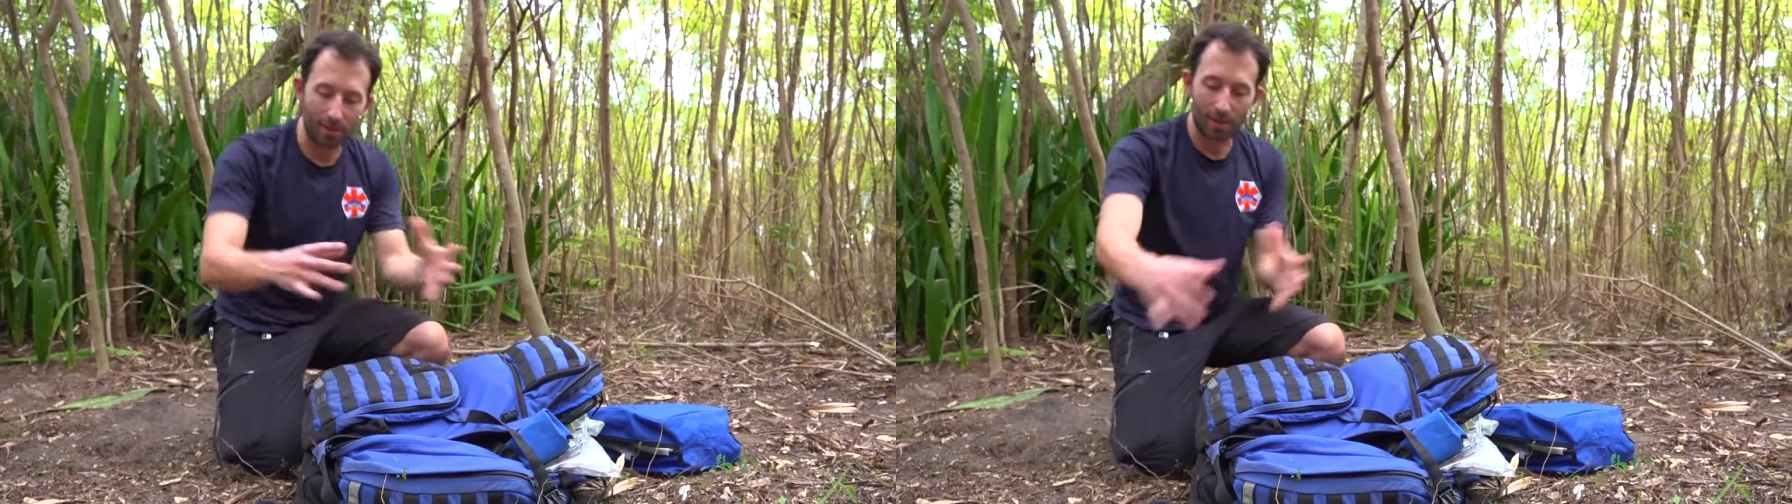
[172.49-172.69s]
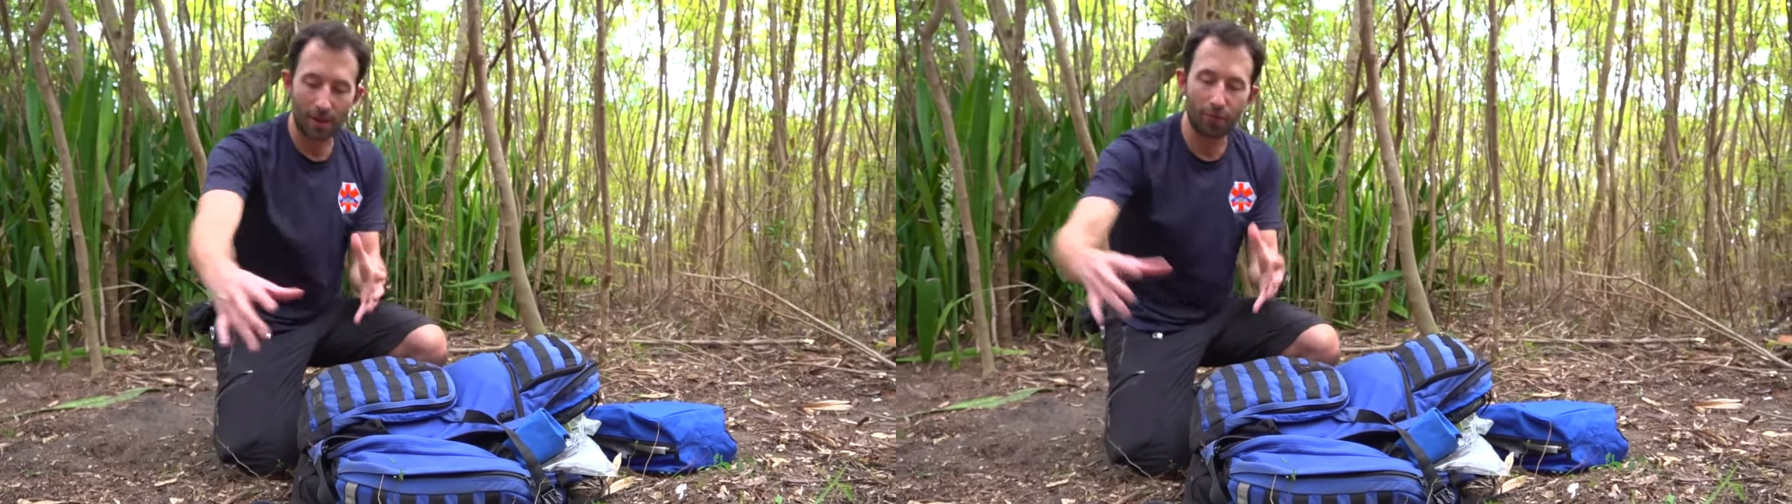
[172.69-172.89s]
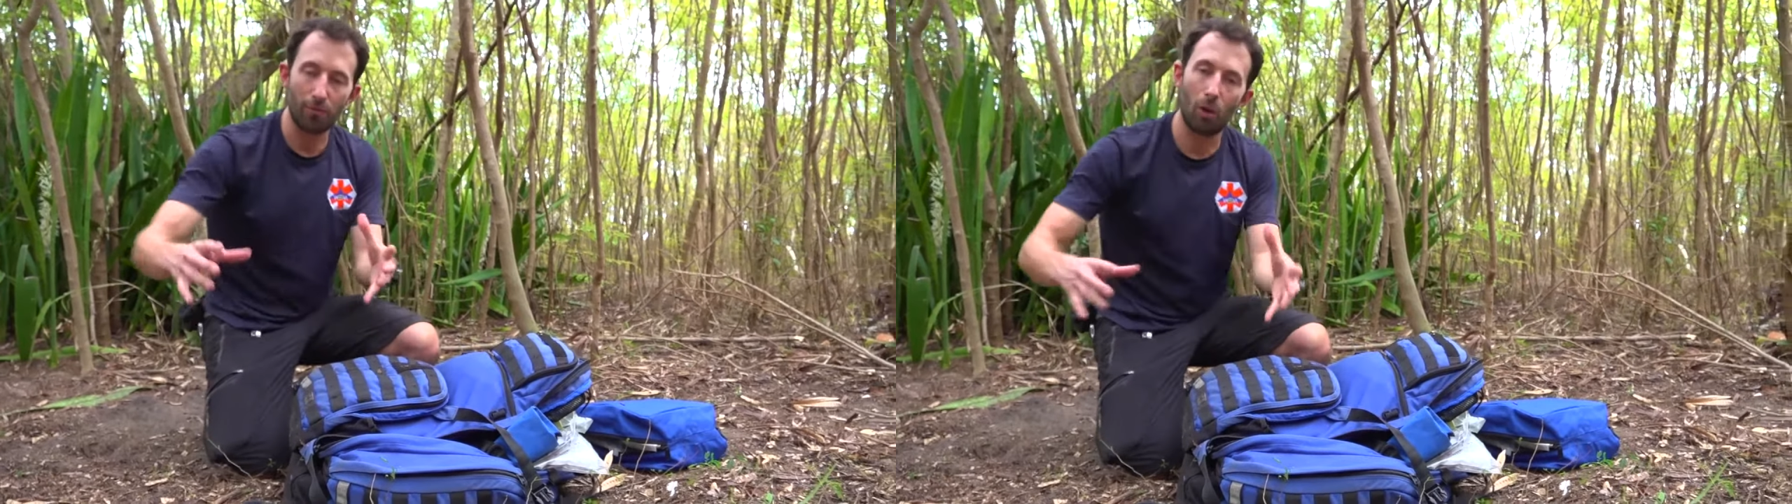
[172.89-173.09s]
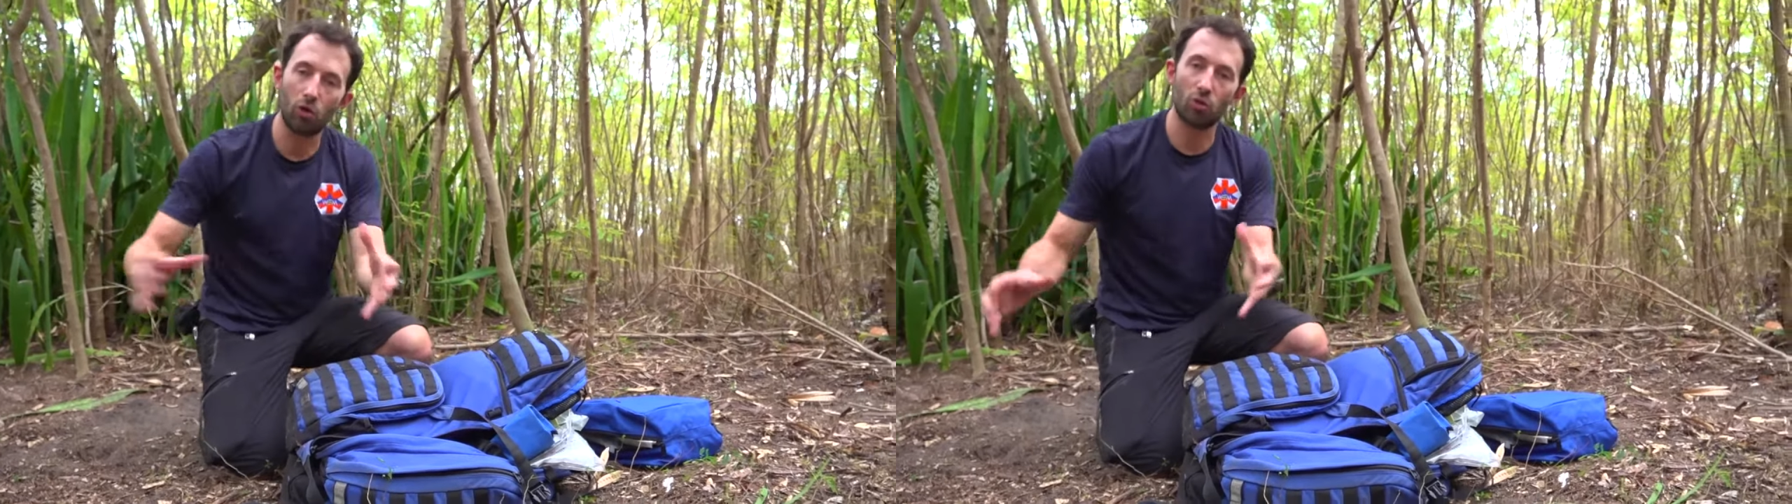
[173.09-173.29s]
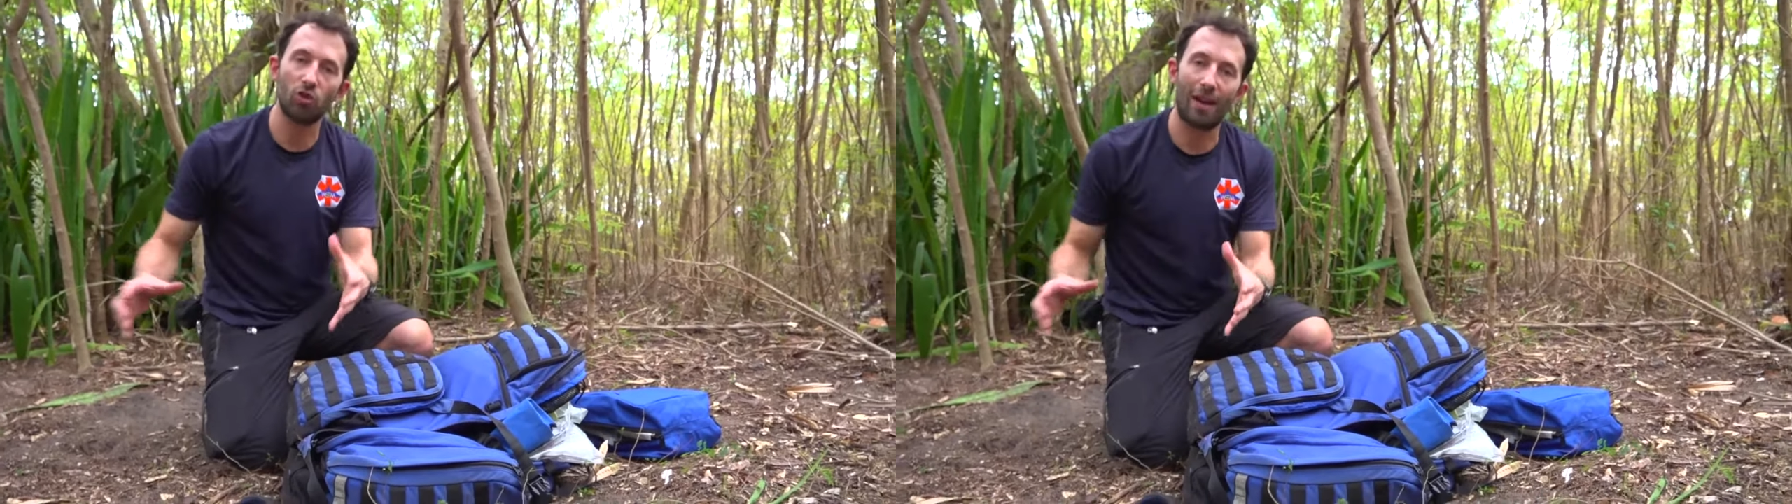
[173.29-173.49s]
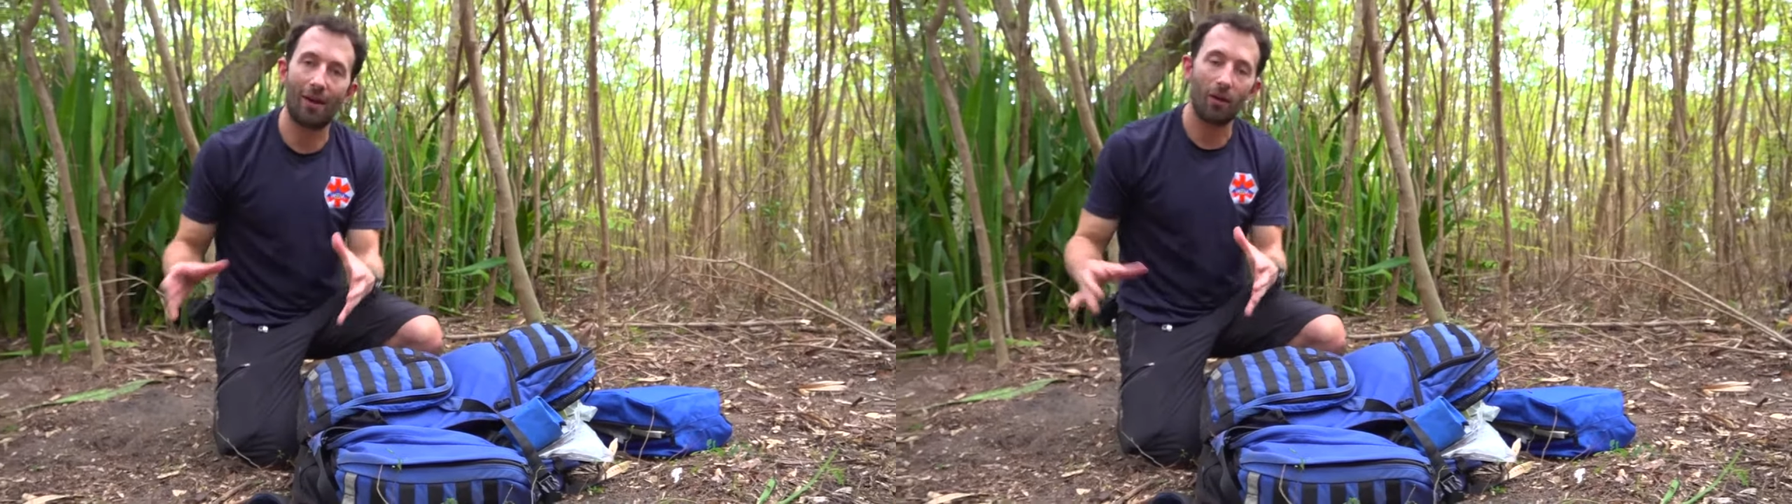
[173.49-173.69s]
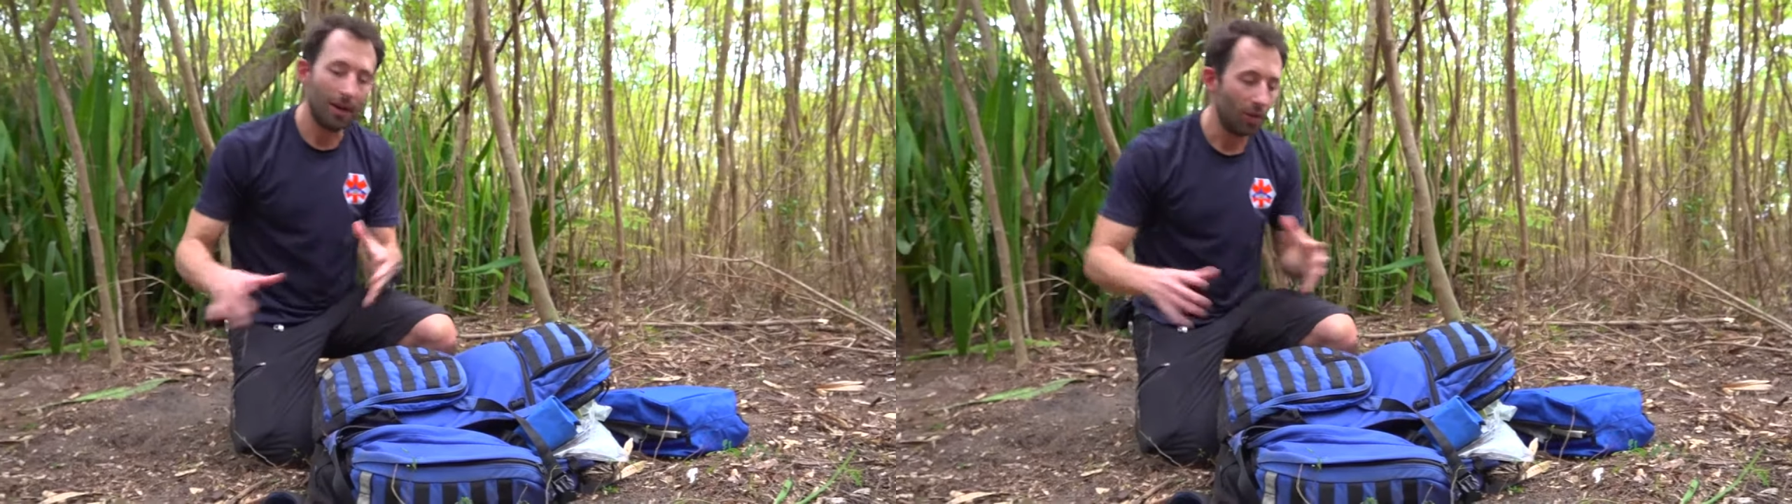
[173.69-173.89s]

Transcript: different modules out,